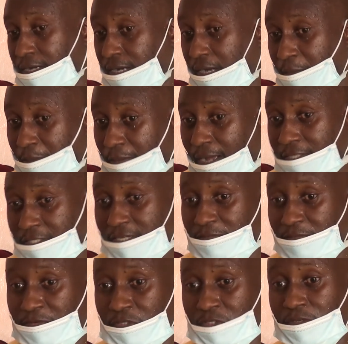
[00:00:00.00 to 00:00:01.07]
lambast him
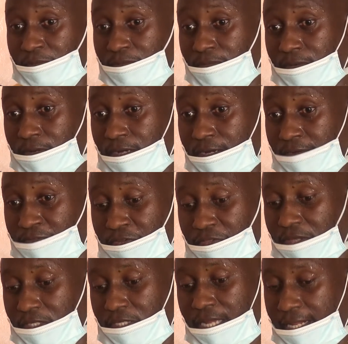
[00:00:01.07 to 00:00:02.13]
for
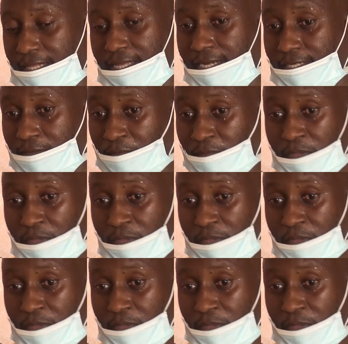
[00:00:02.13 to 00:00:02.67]
things like that.